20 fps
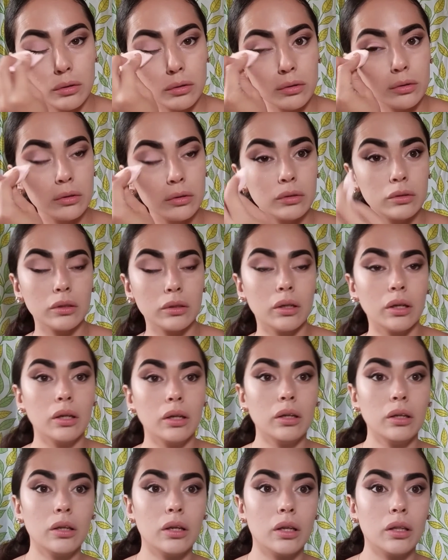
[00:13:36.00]
Okay,
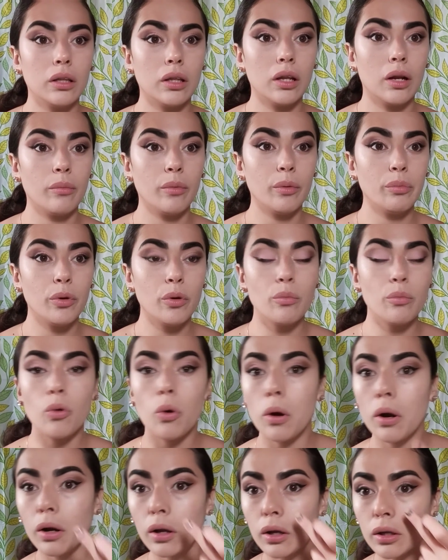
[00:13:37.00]
and then I'm gonna put more
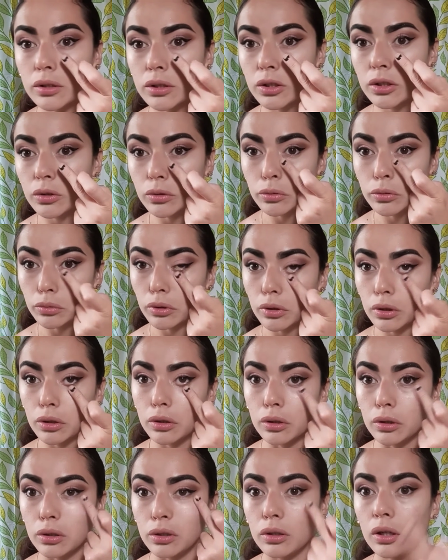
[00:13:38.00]
because this one's really good.
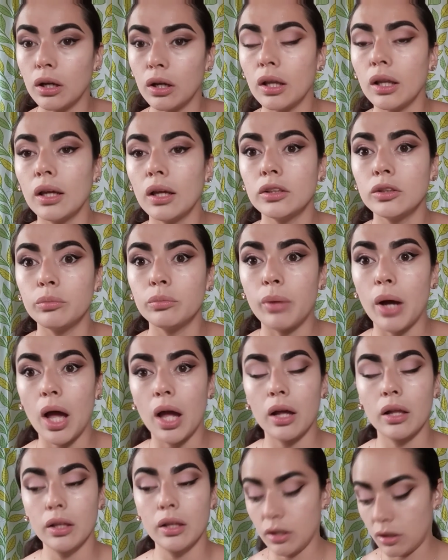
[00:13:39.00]
I like to pile it
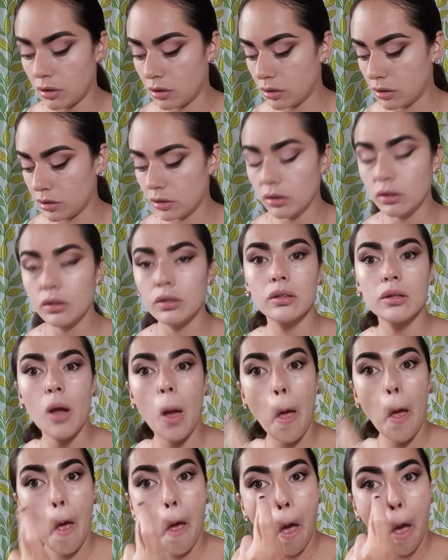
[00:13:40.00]
on,
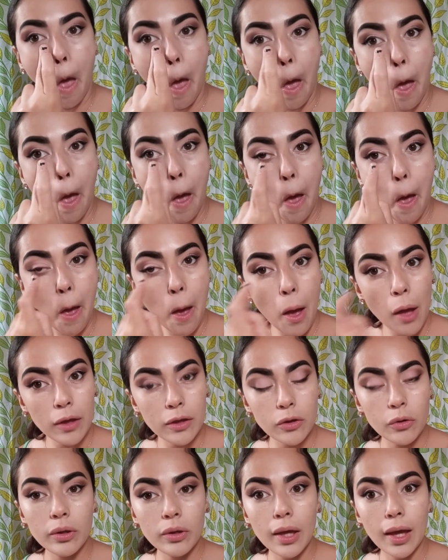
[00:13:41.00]
and you
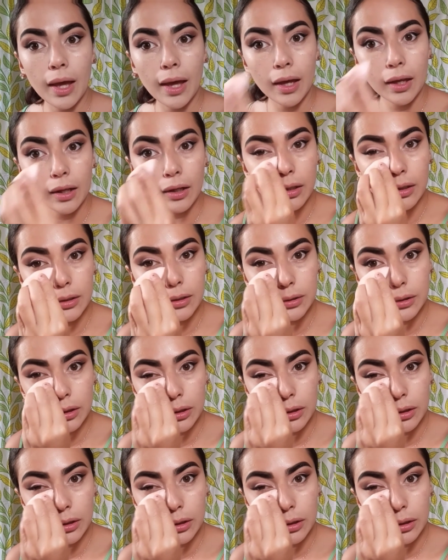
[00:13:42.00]
can easily.